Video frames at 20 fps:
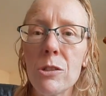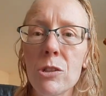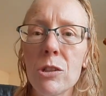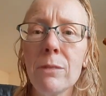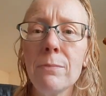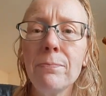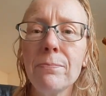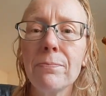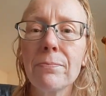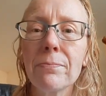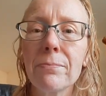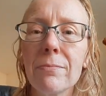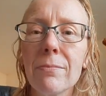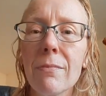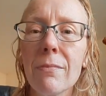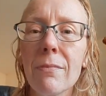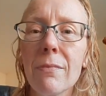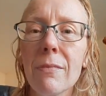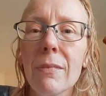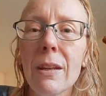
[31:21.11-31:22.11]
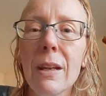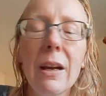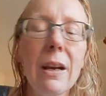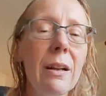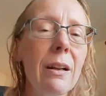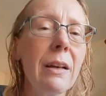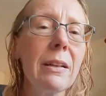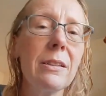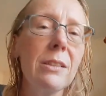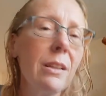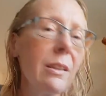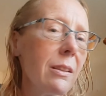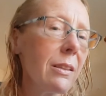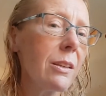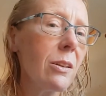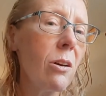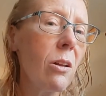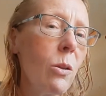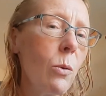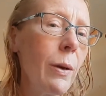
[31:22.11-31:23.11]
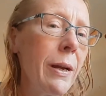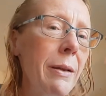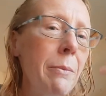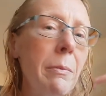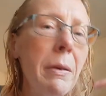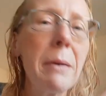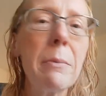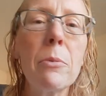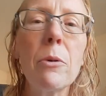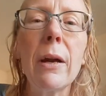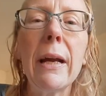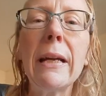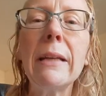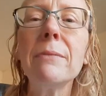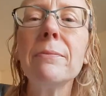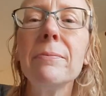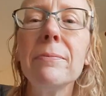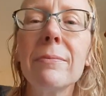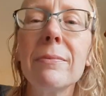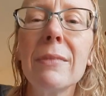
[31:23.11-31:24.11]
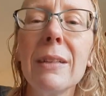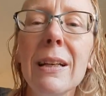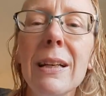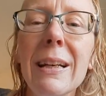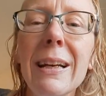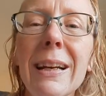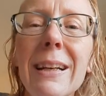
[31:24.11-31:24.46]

and I tucked it all away in my brain. It's kind of like